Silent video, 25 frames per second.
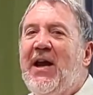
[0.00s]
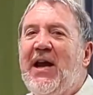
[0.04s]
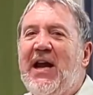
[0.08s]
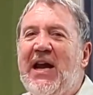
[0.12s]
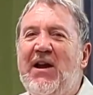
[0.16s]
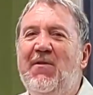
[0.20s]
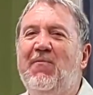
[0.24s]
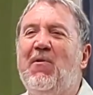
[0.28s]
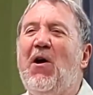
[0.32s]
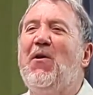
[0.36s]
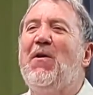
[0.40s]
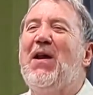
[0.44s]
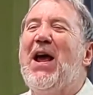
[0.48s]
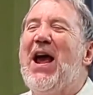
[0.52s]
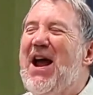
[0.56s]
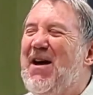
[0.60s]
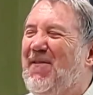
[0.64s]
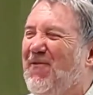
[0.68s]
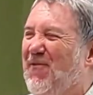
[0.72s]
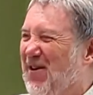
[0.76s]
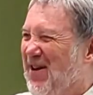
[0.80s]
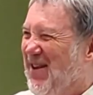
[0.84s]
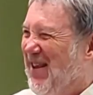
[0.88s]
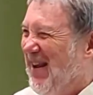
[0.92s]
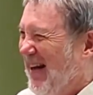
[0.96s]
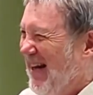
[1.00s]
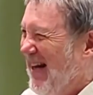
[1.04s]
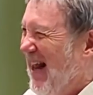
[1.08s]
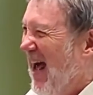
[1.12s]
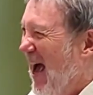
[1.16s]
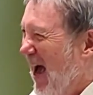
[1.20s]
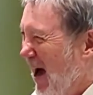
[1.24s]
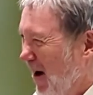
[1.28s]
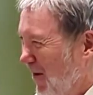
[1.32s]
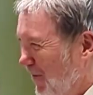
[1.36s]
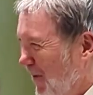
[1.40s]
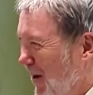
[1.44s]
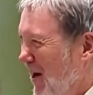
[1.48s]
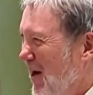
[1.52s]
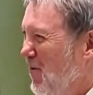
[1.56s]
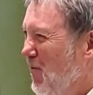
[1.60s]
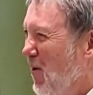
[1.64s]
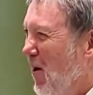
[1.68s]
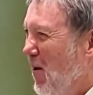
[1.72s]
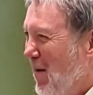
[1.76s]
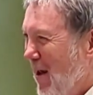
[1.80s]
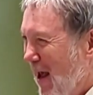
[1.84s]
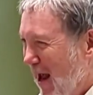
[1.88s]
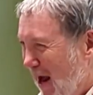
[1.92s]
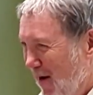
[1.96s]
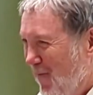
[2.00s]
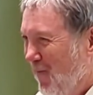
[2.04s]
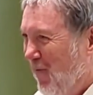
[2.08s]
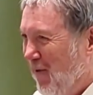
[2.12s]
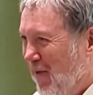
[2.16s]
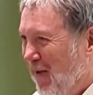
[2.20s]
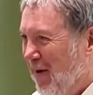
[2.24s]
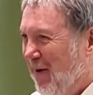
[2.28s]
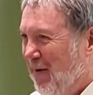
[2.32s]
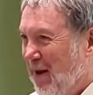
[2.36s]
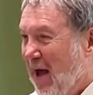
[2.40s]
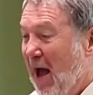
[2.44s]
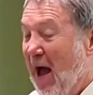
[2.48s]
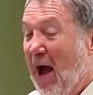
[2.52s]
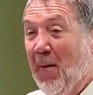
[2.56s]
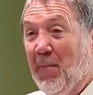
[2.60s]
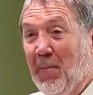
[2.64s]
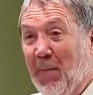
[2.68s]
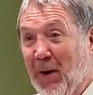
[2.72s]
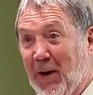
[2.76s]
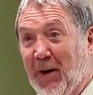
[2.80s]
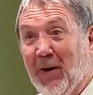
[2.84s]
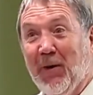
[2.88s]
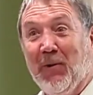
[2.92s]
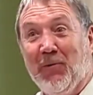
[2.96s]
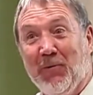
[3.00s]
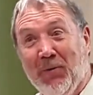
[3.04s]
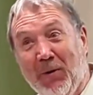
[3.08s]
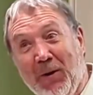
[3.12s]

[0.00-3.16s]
He wrote everything down. He wrote everything down because